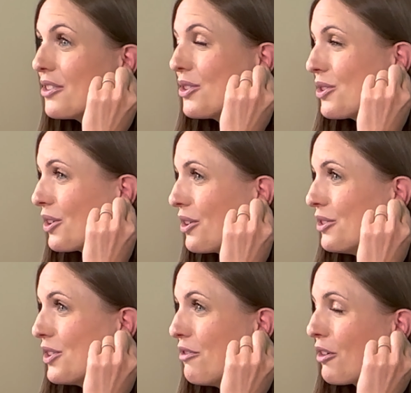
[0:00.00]

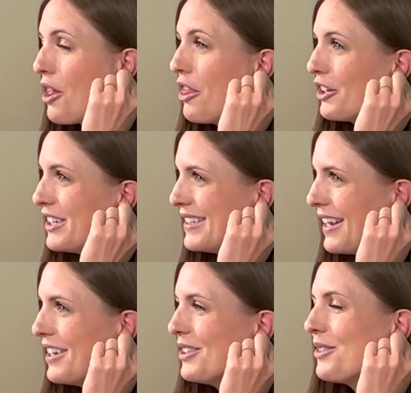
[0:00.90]
circles for 30
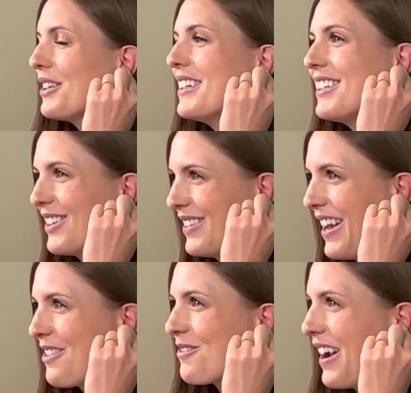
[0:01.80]
seconds. We're gonna start
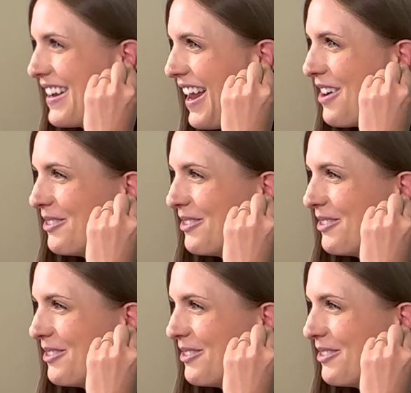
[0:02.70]
that right now.